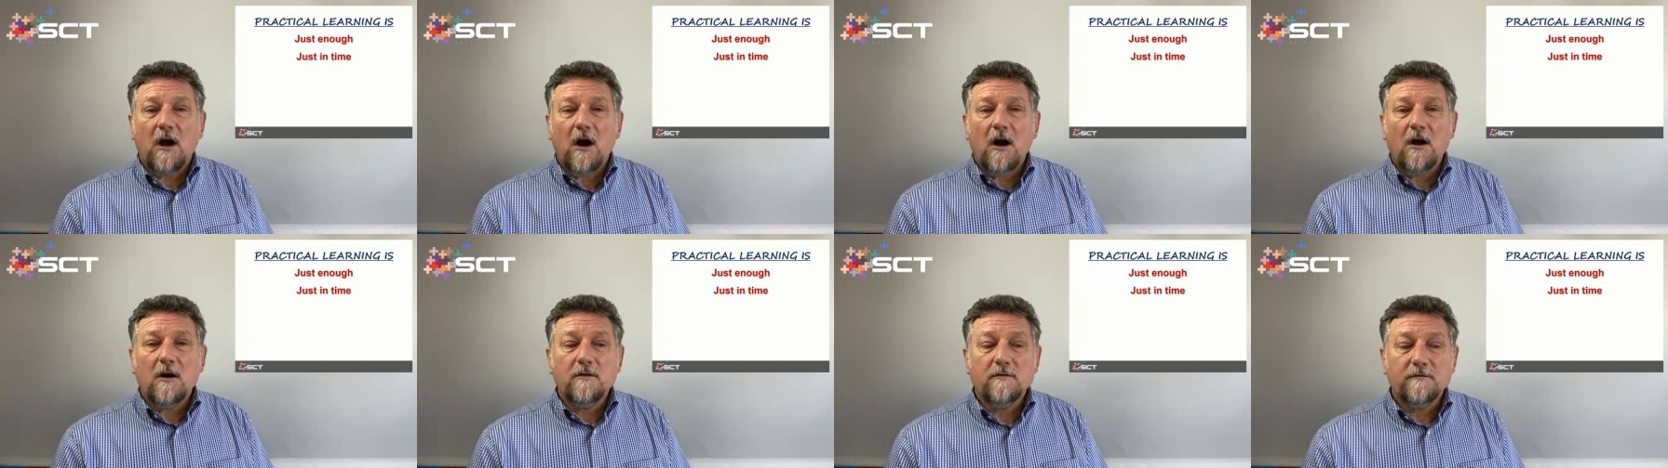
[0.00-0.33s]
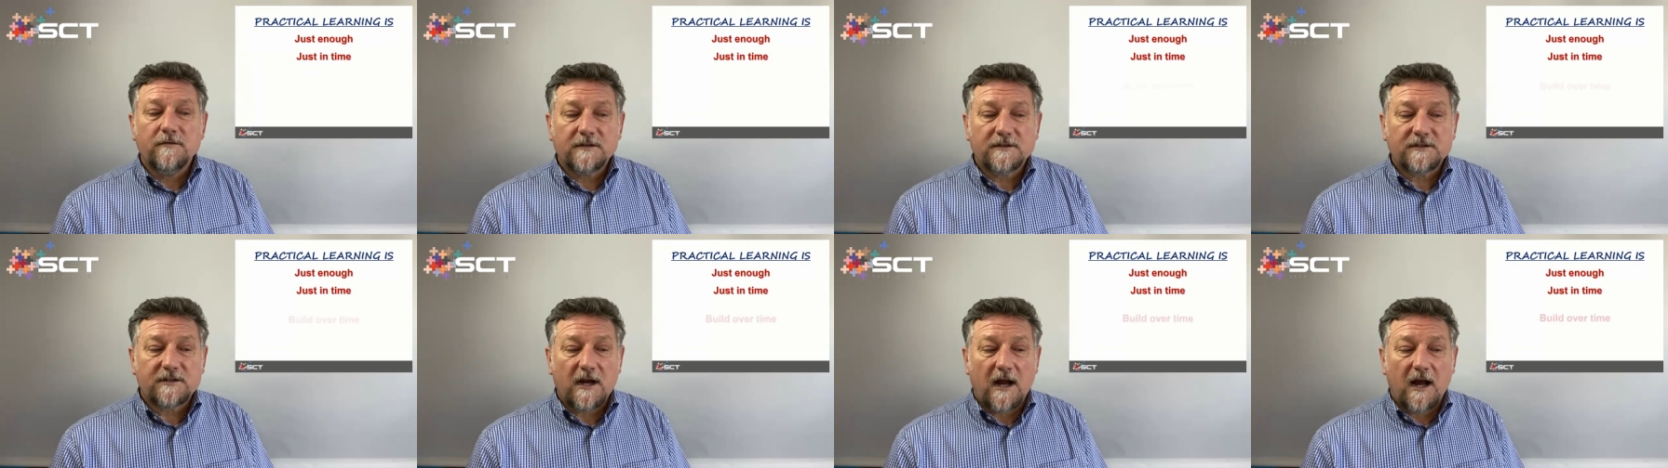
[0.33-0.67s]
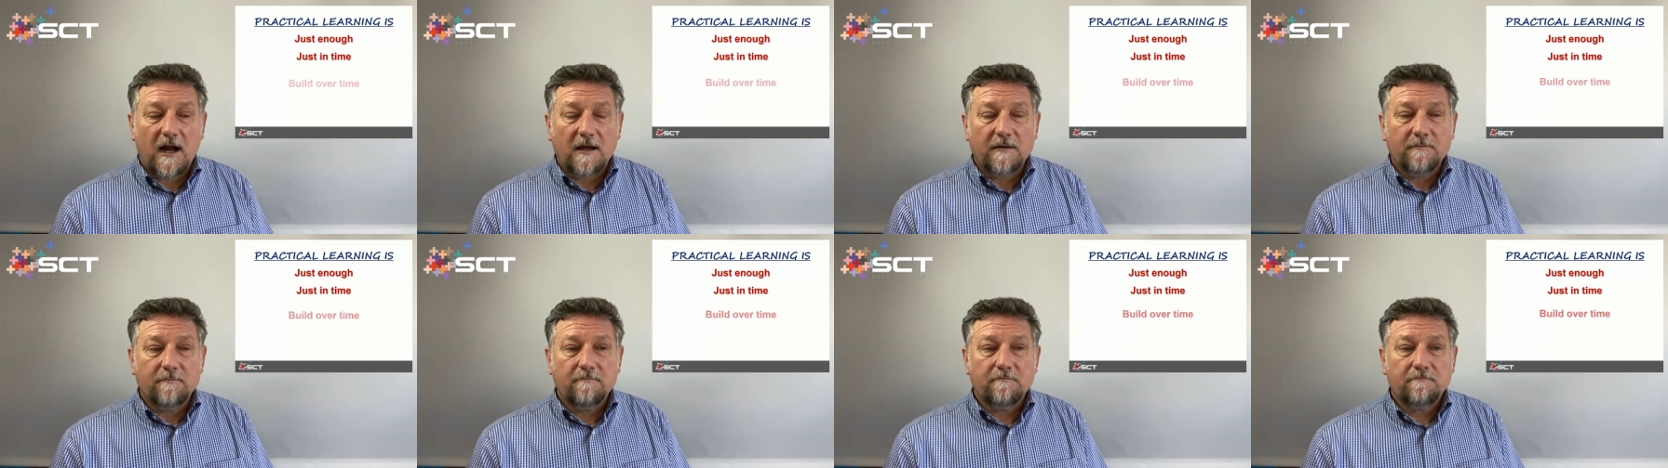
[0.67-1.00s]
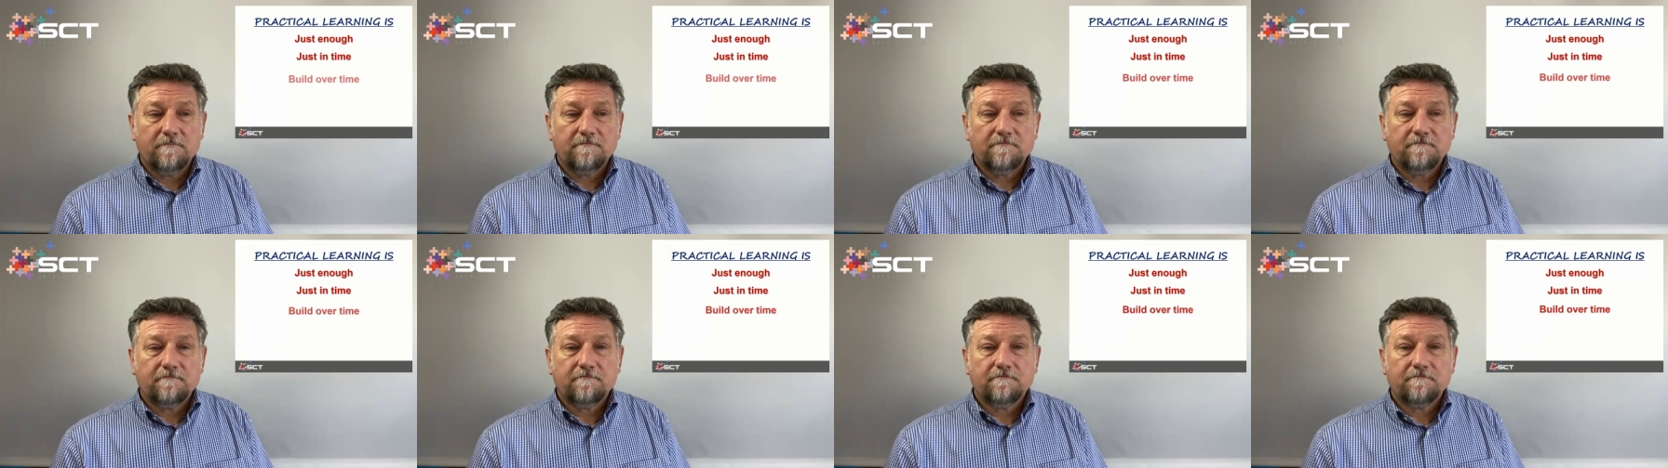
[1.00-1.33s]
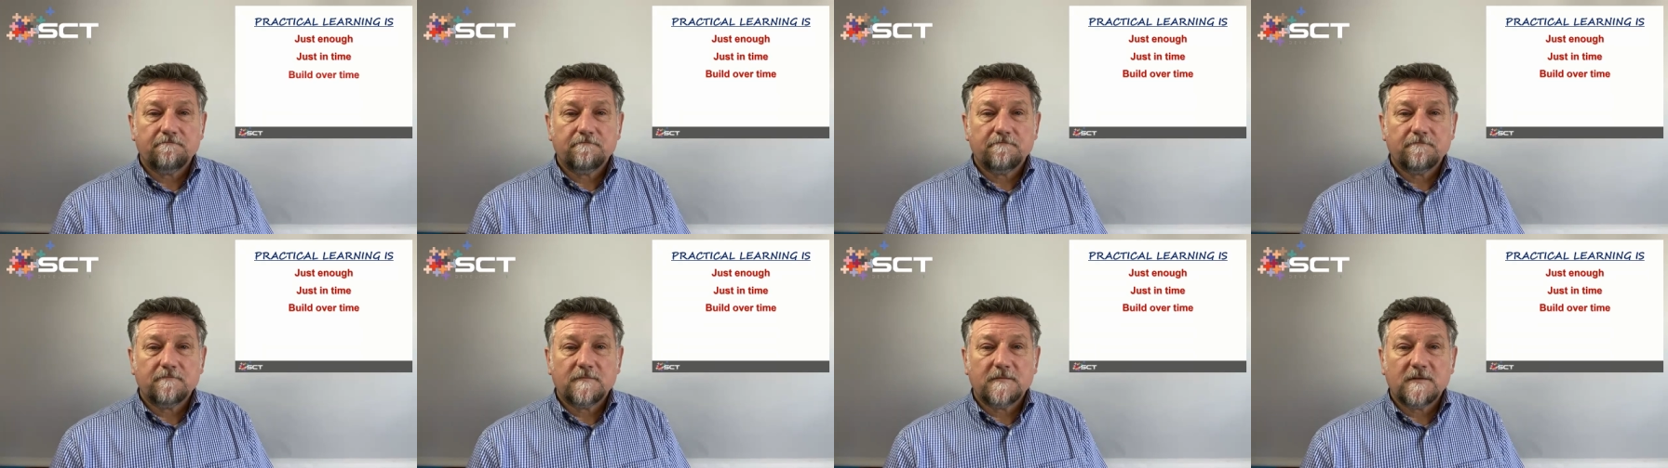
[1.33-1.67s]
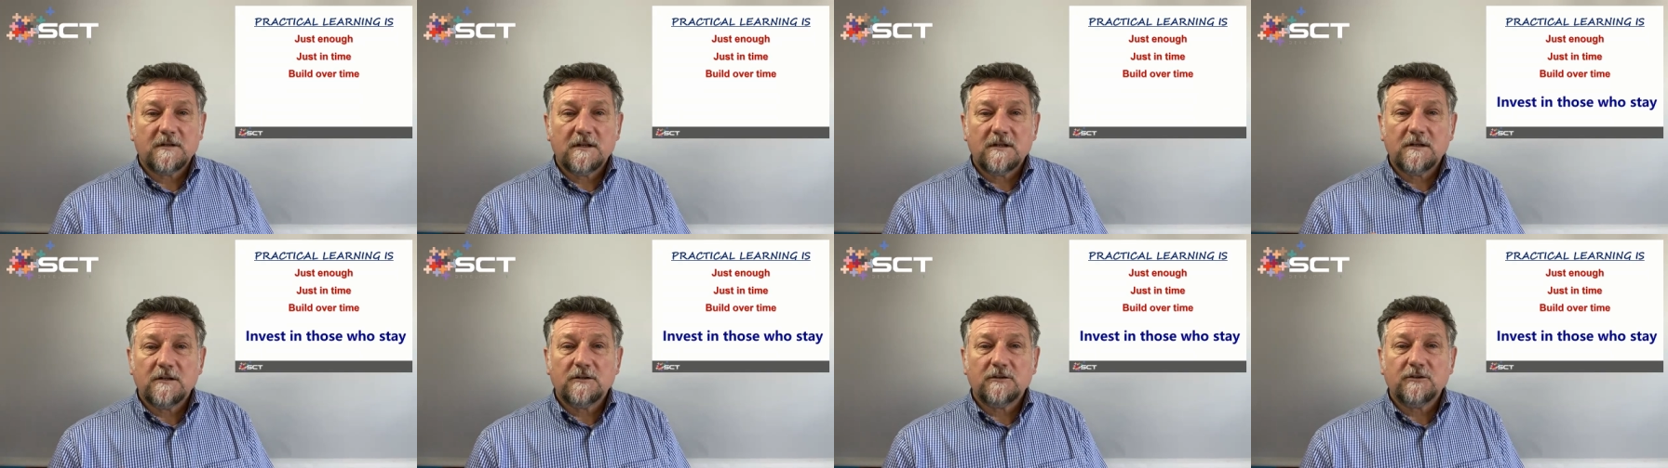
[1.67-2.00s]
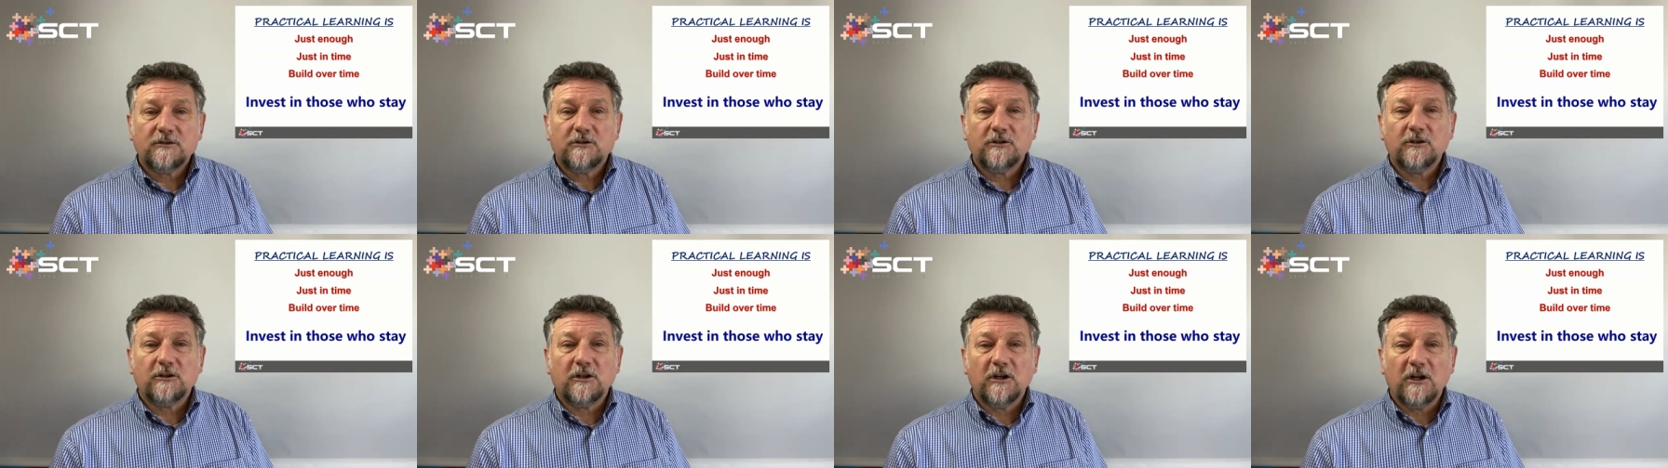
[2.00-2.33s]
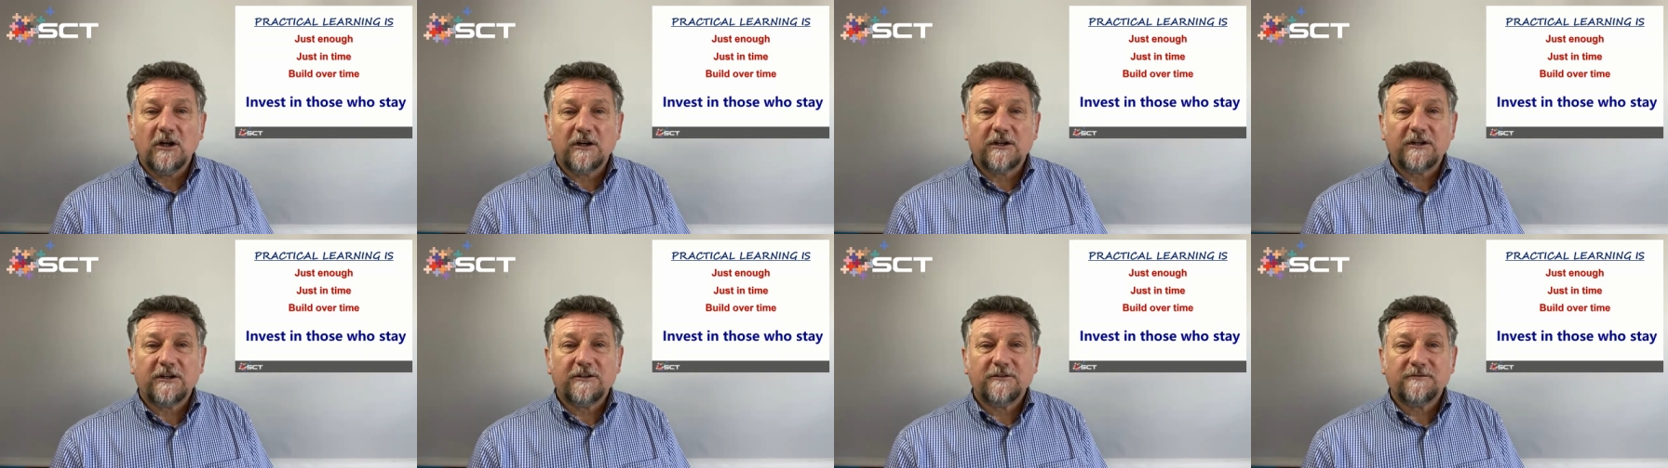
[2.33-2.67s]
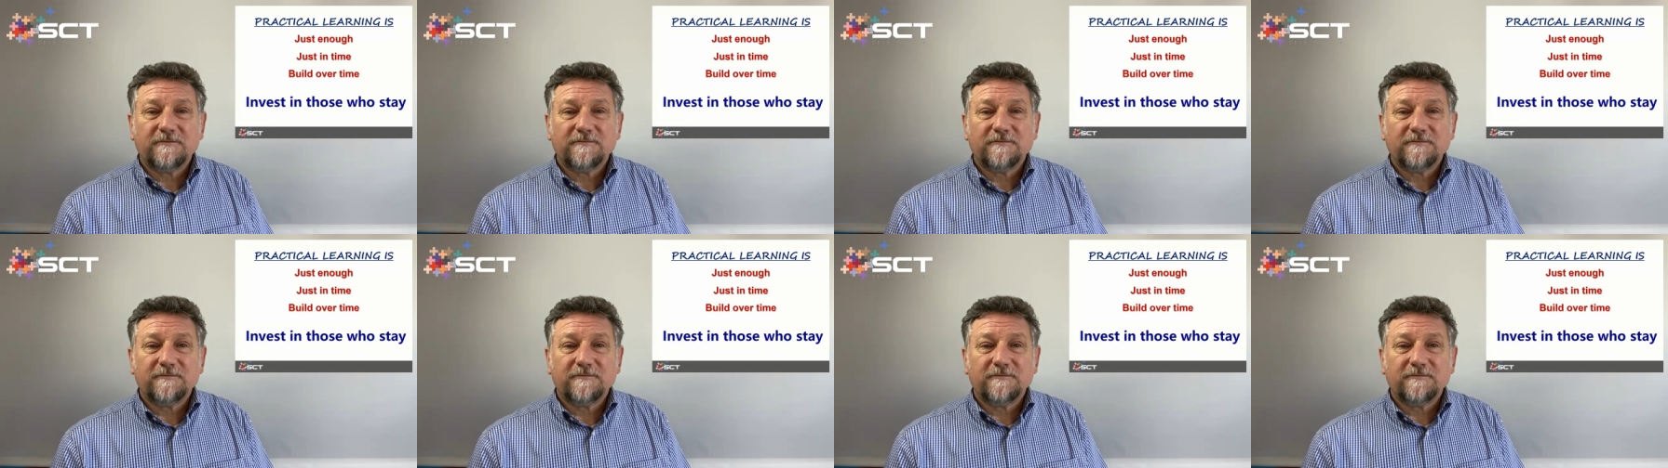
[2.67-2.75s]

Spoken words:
over time. Good luck.